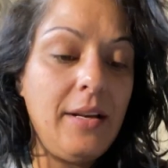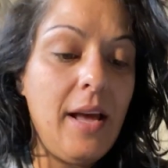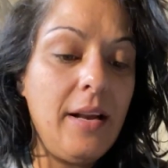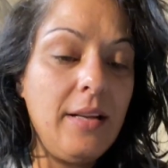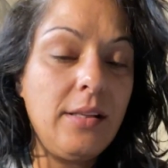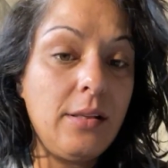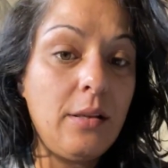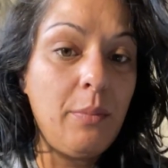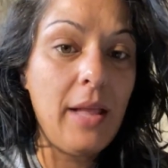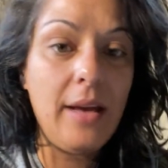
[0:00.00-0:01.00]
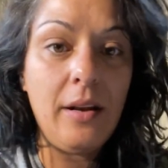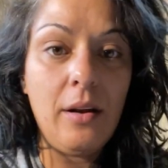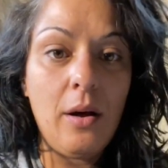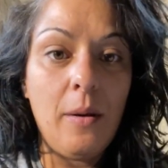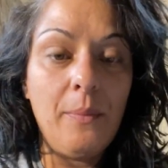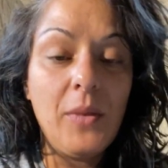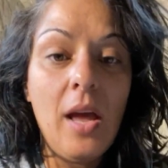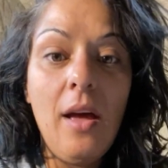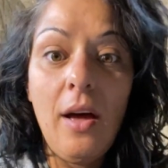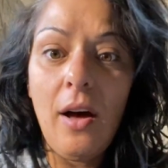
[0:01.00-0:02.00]
and it's the planet
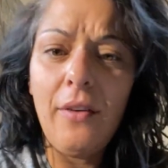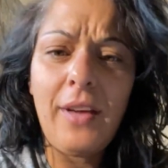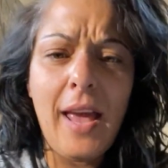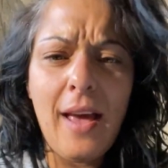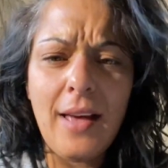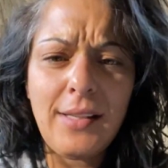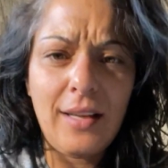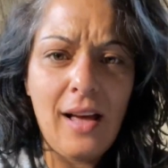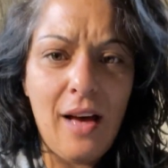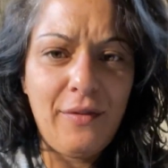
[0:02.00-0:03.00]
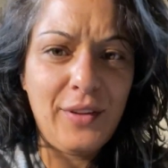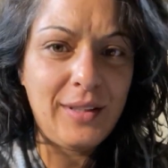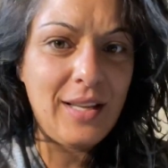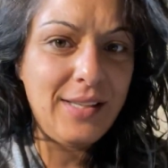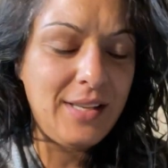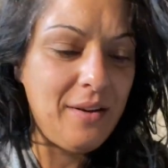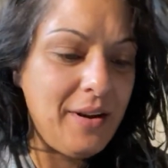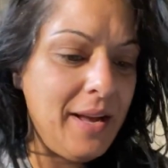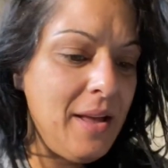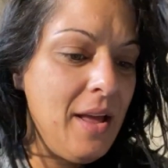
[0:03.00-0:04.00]
of chaos and conflict, they say,
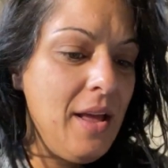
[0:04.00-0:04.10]
right?